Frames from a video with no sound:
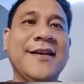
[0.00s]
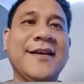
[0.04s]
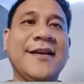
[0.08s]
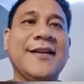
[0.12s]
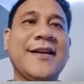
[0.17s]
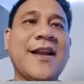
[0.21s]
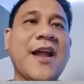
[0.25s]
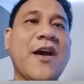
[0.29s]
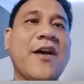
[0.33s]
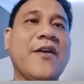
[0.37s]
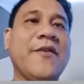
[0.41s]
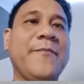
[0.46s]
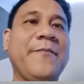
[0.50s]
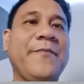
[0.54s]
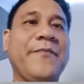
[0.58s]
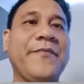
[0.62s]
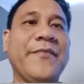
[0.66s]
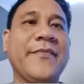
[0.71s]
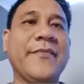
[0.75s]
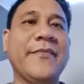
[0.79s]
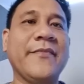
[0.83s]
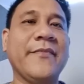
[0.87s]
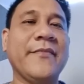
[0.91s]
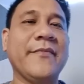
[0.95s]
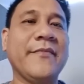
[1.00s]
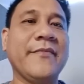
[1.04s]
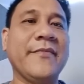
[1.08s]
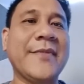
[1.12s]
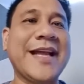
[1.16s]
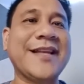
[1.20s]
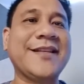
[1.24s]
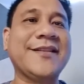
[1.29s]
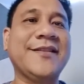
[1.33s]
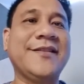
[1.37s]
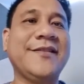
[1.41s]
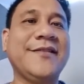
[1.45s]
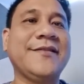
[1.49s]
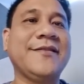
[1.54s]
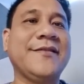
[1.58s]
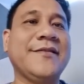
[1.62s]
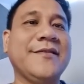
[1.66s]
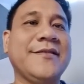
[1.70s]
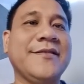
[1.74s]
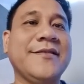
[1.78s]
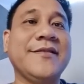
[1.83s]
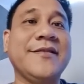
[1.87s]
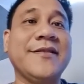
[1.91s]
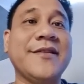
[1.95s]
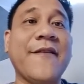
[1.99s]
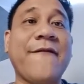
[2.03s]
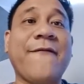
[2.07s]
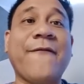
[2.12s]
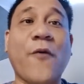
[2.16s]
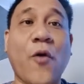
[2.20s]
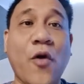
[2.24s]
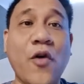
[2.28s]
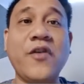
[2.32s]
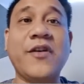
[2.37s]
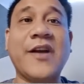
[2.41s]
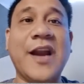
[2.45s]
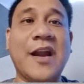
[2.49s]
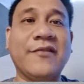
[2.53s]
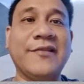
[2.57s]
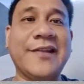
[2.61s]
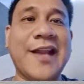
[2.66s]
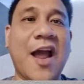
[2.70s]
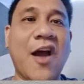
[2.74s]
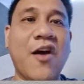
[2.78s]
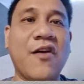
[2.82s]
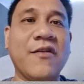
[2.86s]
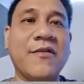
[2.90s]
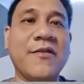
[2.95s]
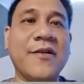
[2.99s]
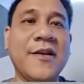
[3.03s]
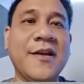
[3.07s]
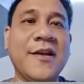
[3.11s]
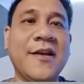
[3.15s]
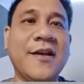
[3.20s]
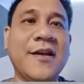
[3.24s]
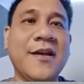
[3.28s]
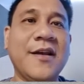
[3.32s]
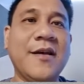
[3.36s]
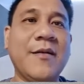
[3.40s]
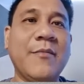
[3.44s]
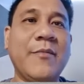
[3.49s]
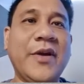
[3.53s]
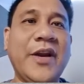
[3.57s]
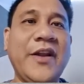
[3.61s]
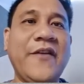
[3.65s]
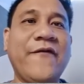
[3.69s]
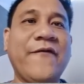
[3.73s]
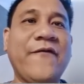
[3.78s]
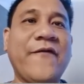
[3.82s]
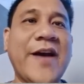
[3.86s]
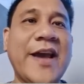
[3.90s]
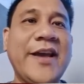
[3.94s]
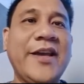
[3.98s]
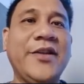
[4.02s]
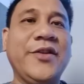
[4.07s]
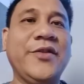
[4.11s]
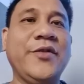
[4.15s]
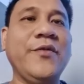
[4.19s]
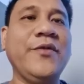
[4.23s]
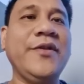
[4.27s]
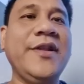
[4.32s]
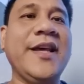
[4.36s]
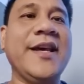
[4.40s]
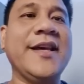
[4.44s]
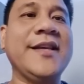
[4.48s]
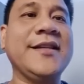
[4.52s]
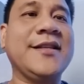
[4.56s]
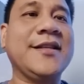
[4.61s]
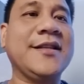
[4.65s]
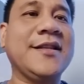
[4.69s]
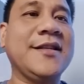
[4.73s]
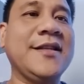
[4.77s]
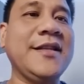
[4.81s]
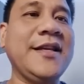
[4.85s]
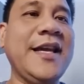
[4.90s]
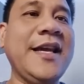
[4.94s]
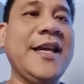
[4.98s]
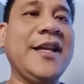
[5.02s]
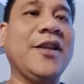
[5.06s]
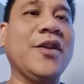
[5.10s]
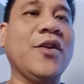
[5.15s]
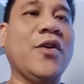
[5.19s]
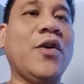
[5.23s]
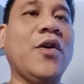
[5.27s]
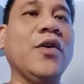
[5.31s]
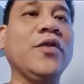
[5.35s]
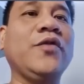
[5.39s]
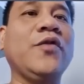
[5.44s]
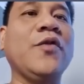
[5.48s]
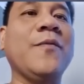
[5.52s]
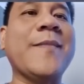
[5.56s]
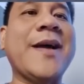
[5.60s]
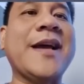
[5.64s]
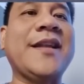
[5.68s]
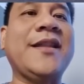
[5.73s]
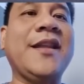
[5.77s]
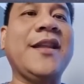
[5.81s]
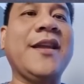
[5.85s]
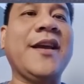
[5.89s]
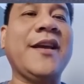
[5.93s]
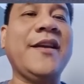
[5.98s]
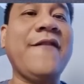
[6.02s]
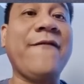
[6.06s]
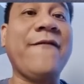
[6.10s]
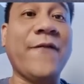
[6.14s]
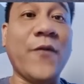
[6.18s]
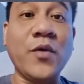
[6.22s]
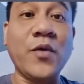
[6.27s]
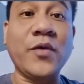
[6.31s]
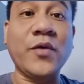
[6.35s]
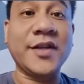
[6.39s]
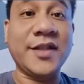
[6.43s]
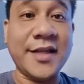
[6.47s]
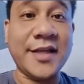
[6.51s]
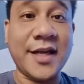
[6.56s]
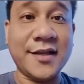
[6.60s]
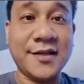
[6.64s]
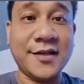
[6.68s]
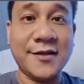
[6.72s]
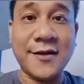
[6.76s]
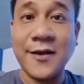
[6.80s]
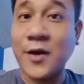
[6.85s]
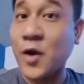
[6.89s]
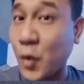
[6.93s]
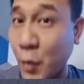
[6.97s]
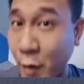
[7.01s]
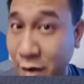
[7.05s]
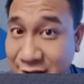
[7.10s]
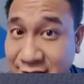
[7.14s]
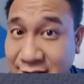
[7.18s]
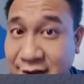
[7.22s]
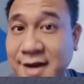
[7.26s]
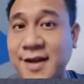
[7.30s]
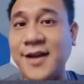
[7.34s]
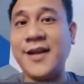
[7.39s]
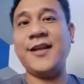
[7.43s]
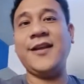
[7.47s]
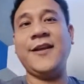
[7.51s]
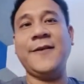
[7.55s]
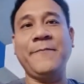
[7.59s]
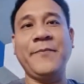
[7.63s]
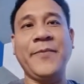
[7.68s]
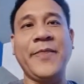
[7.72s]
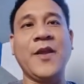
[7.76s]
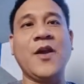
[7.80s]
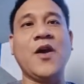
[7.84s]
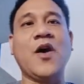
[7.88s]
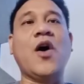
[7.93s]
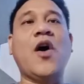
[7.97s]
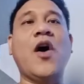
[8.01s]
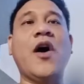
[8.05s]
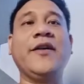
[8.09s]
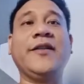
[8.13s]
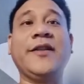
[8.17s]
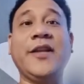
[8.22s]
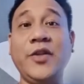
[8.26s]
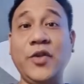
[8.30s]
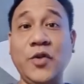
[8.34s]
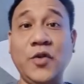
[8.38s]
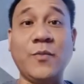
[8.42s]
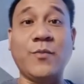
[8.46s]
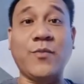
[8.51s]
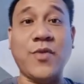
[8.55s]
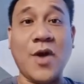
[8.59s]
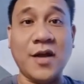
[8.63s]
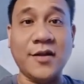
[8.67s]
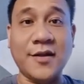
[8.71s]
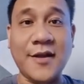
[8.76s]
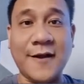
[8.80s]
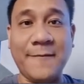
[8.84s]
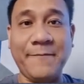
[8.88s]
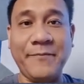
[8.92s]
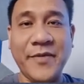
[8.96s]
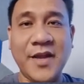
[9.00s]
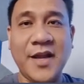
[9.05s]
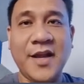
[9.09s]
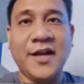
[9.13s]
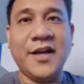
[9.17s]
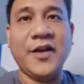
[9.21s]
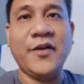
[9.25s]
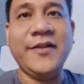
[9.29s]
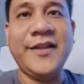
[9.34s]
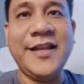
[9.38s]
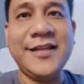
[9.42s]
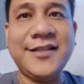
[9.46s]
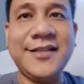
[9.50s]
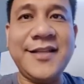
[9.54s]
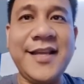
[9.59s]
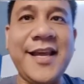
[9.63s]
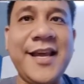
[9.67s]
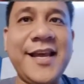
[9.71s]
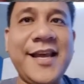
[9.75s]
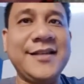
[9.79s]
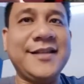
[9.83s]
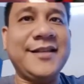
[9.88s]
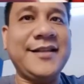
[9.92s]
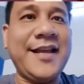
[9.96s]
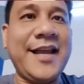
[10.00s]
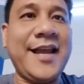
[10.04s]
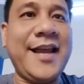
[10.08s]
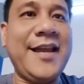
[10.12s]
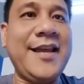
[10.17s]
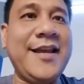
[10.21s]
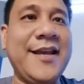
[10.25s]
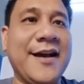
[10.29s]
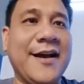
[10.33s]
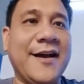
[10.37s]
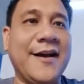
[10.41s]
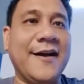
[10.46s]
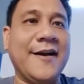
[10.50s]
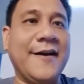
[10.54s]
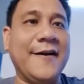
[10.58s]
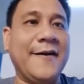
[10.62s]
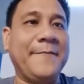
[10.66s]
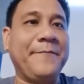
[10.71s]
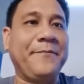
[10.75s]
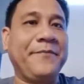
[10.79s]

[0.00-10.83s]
Now, that's the foreground now. But if I do this, it automatically focuses quickly on the new product. Now, this is a